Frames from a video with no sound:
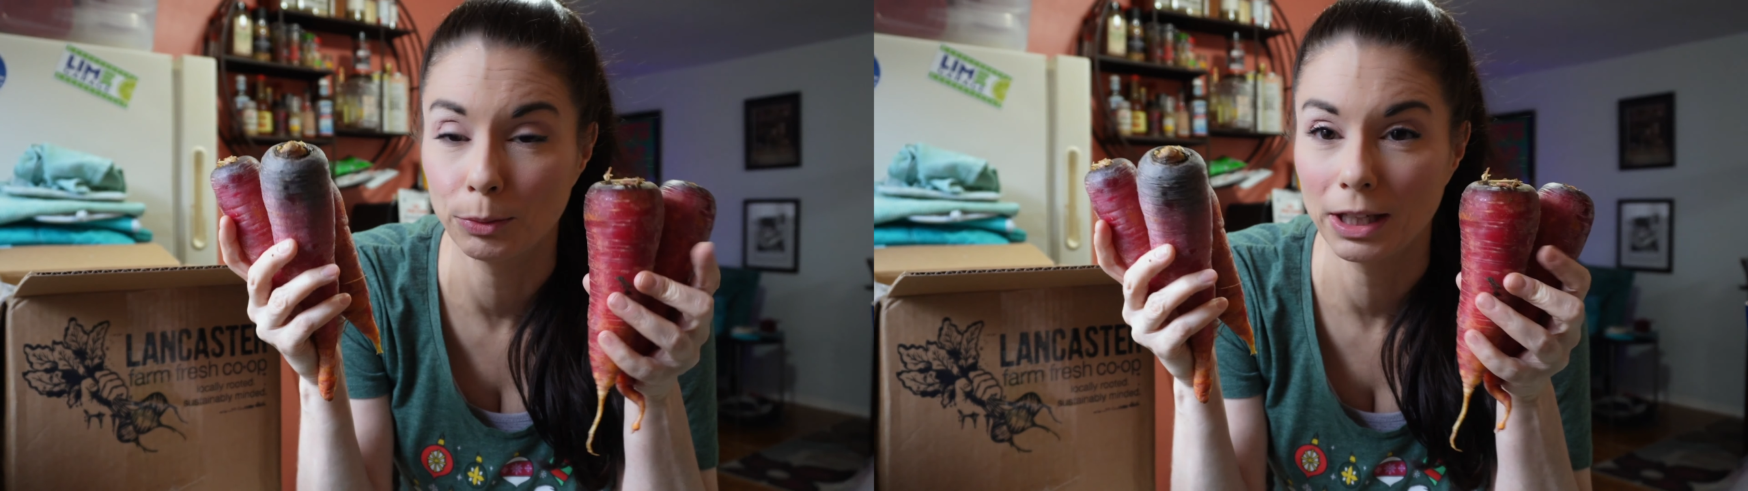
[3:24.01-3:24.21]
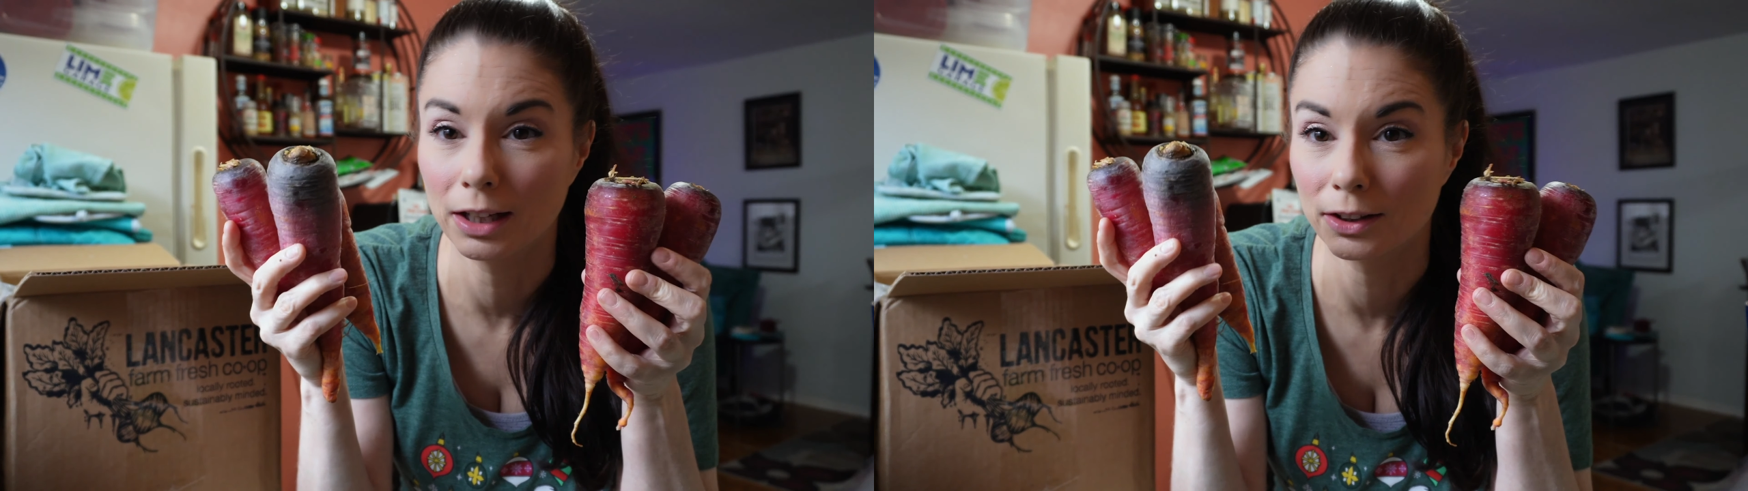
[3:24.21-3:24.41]

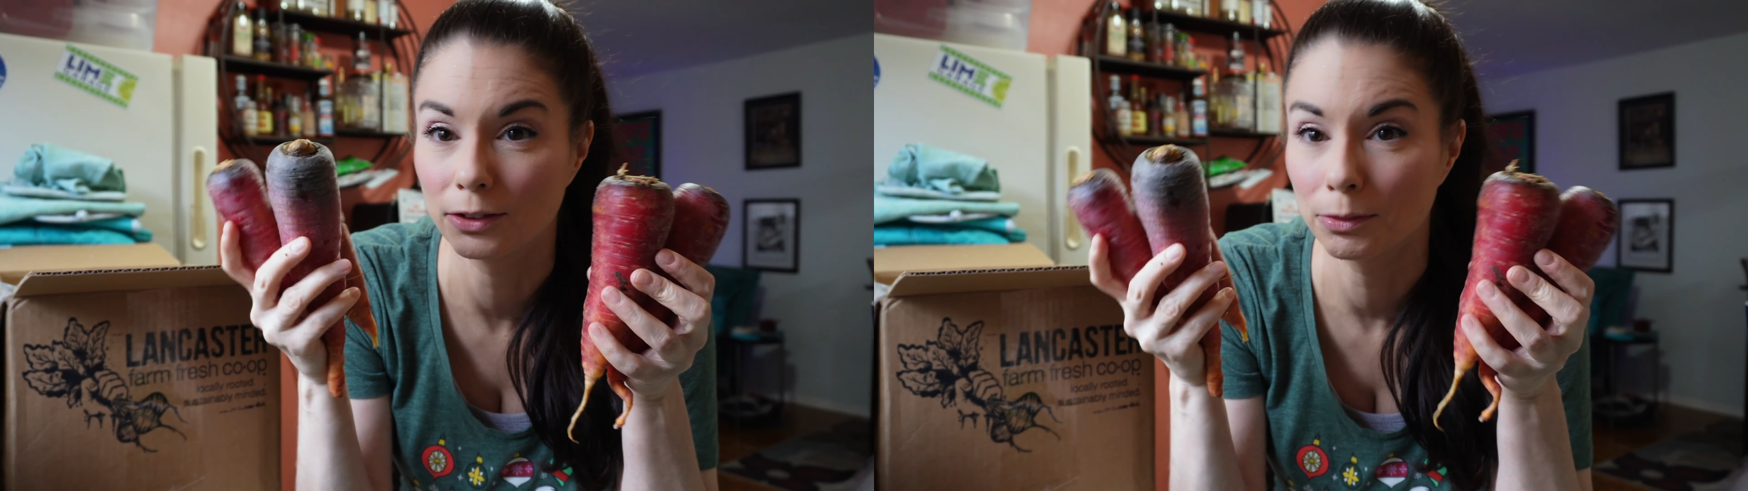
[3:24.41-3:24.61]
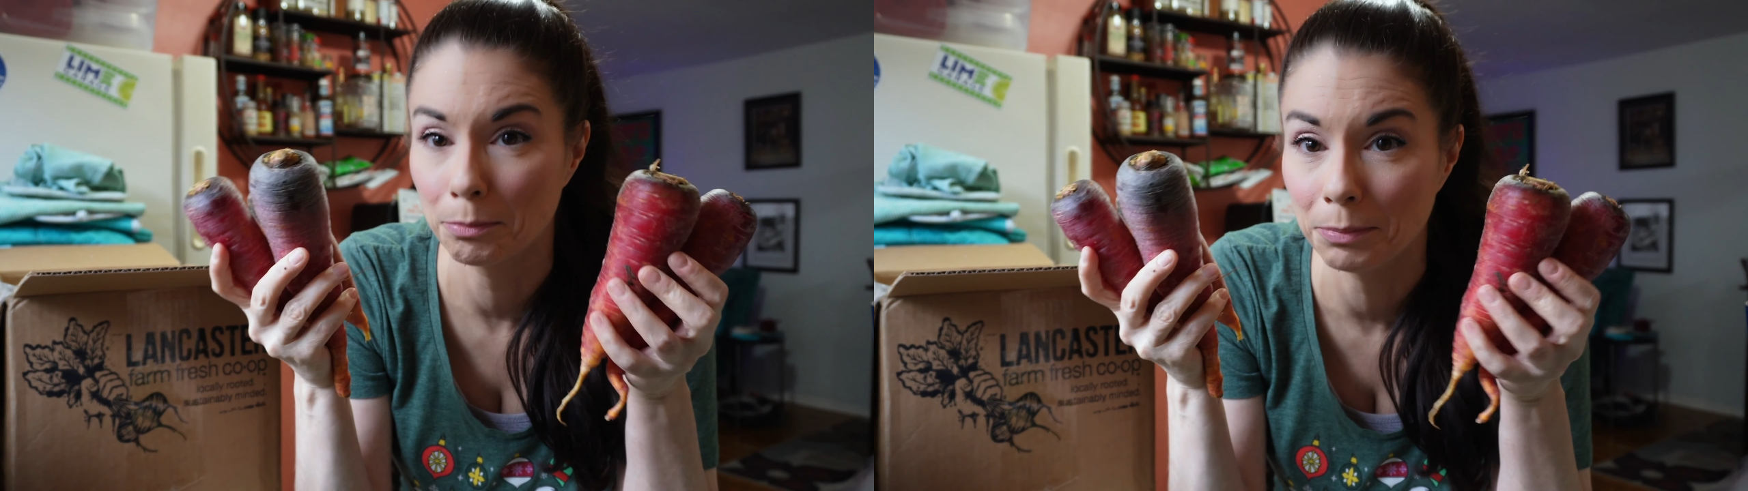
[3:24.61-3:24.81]
and we got
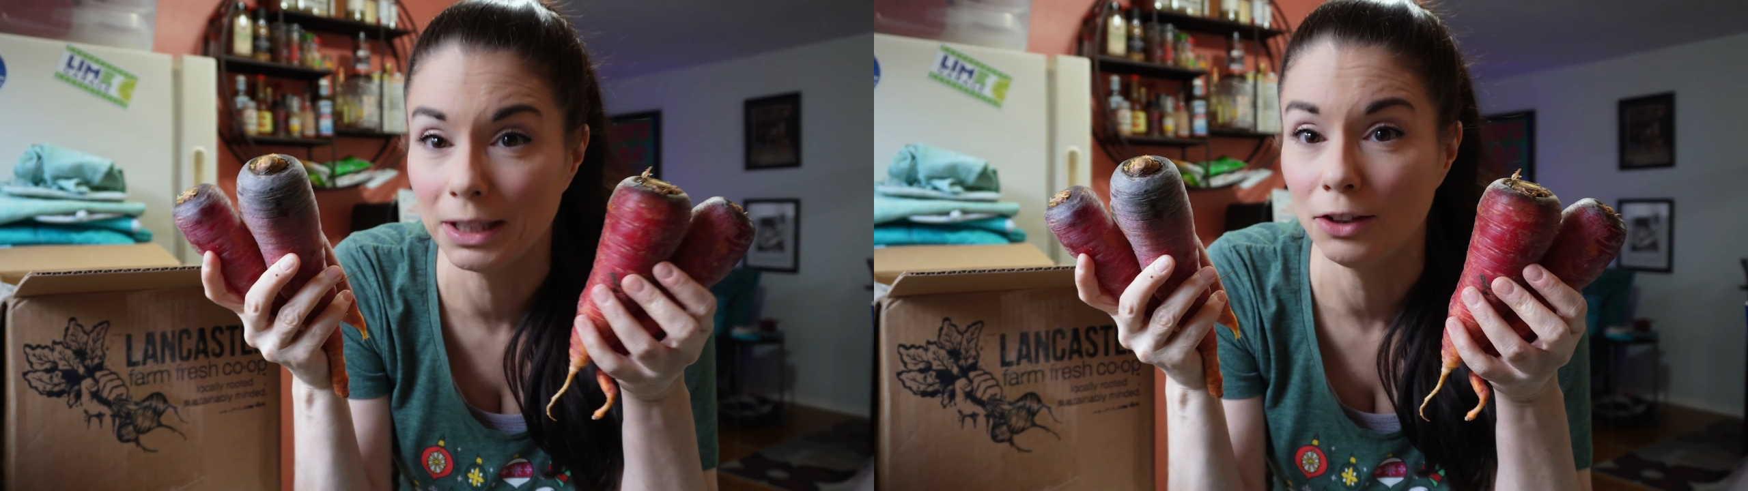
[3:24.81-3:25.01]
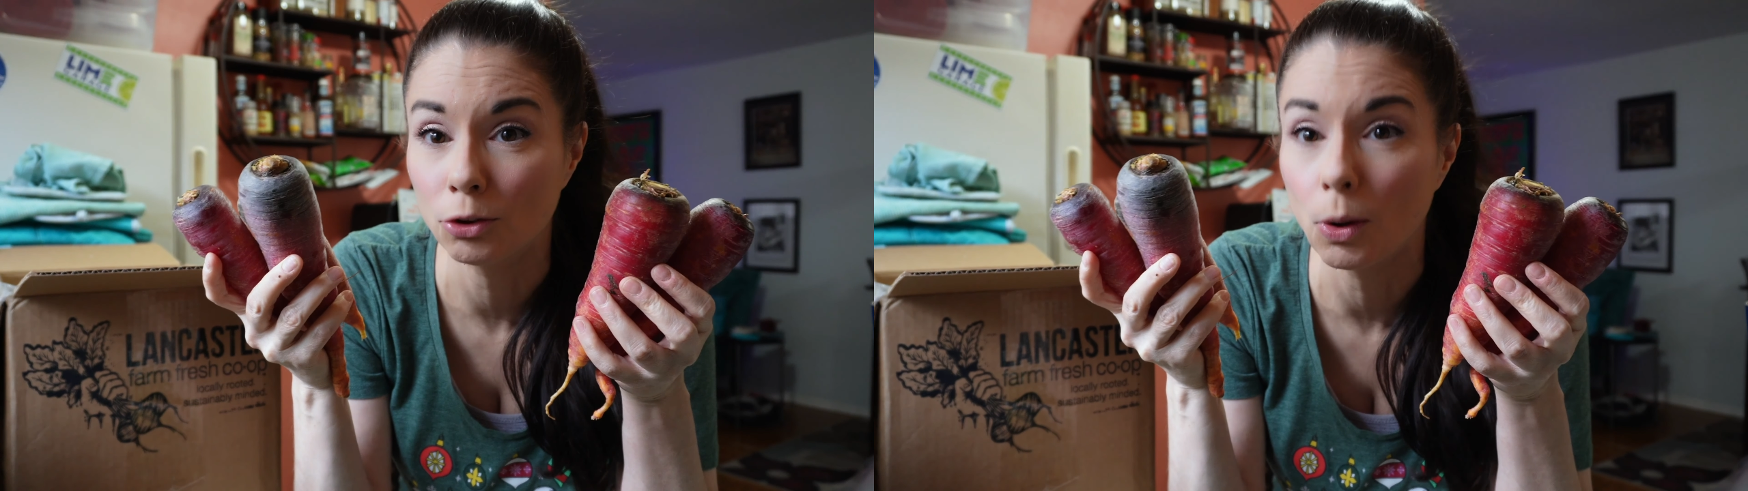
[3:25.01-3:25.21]
those
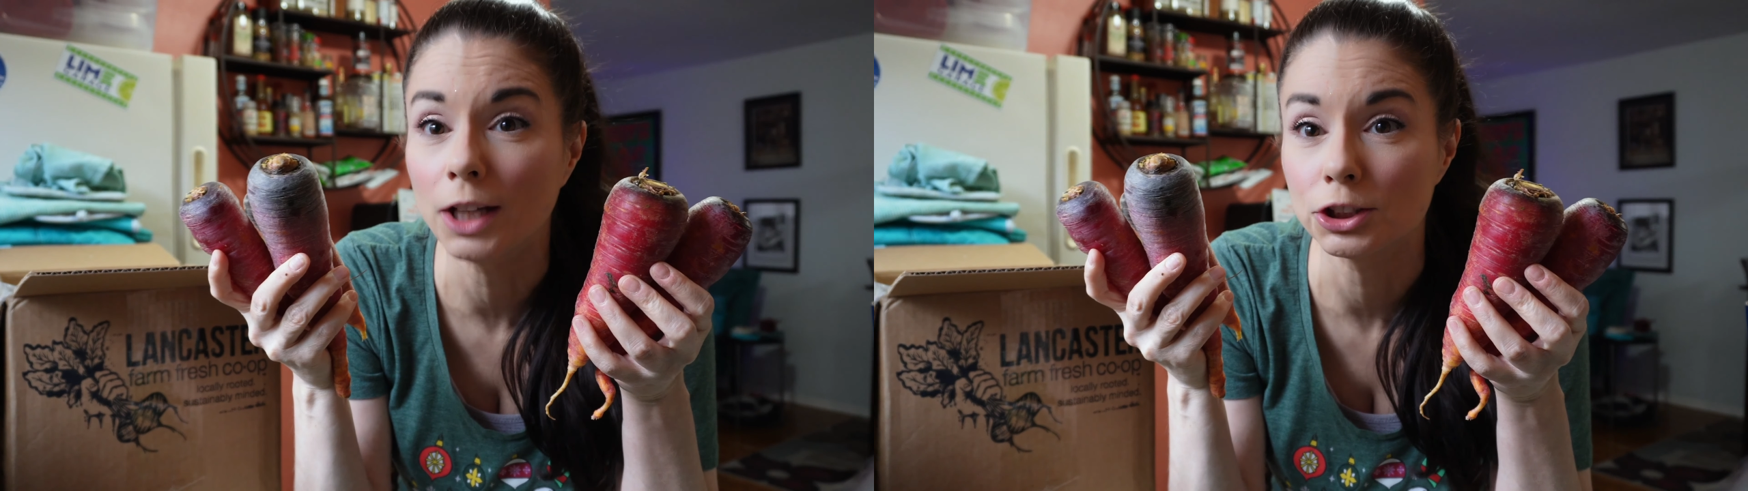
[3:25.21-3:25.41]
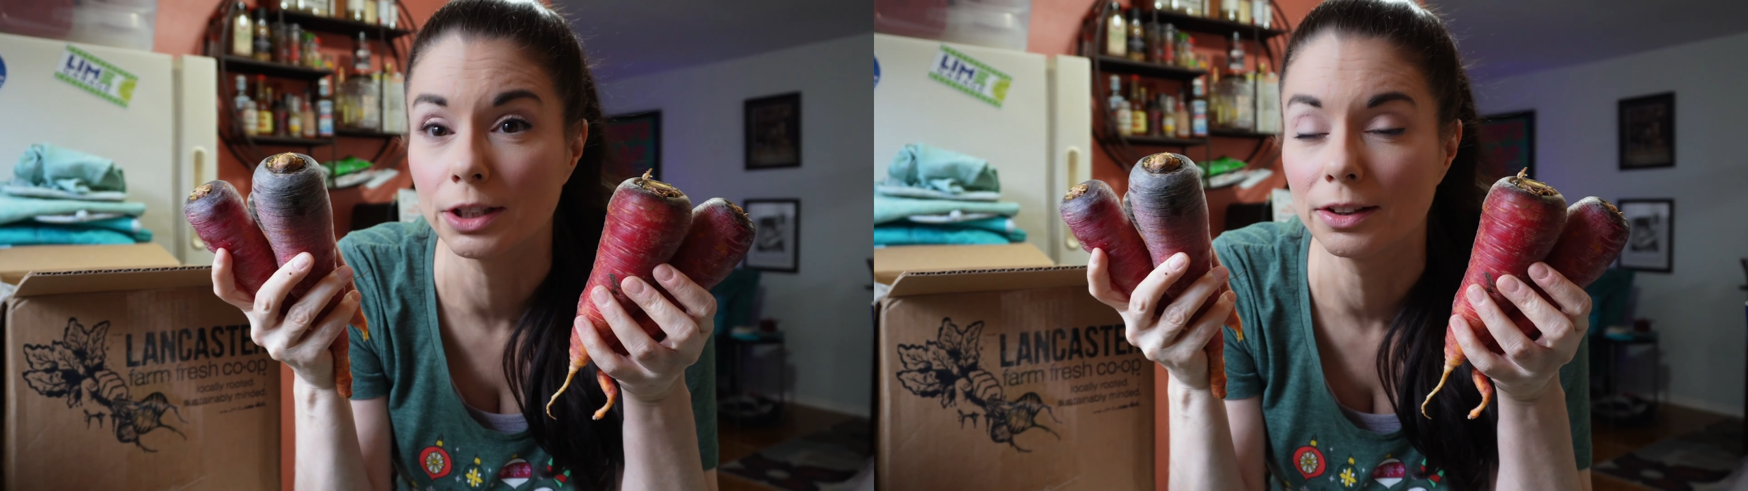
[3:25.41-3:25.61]
mini
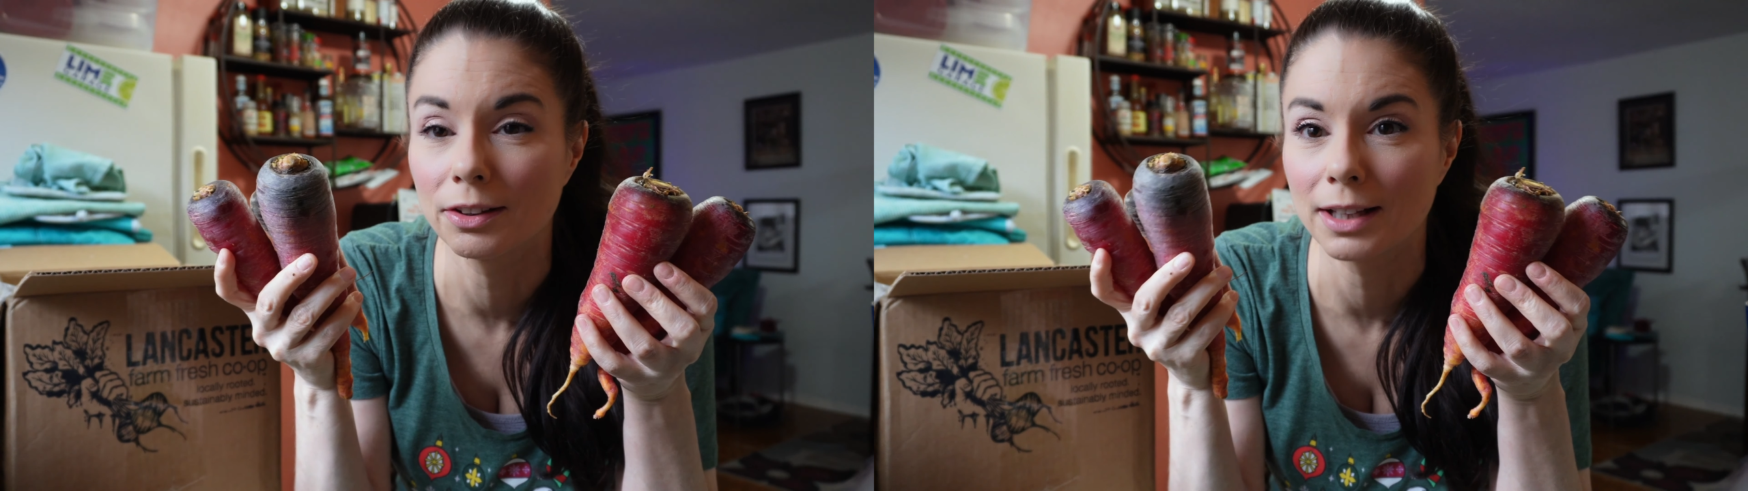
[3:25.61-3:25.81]
squashes.